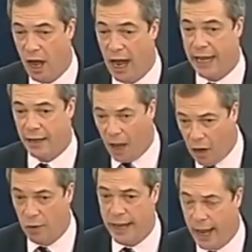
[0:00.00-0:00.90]
I can
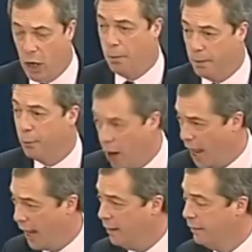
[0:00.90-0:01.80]
only hope and
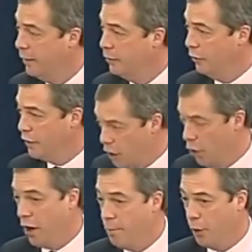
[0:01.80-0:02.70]
pray that the
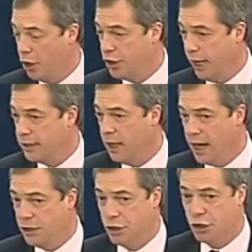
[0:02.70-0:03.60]
euro project
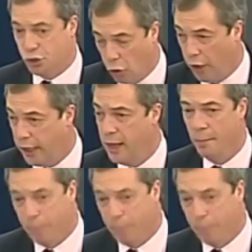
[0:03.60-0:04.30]
is destroyed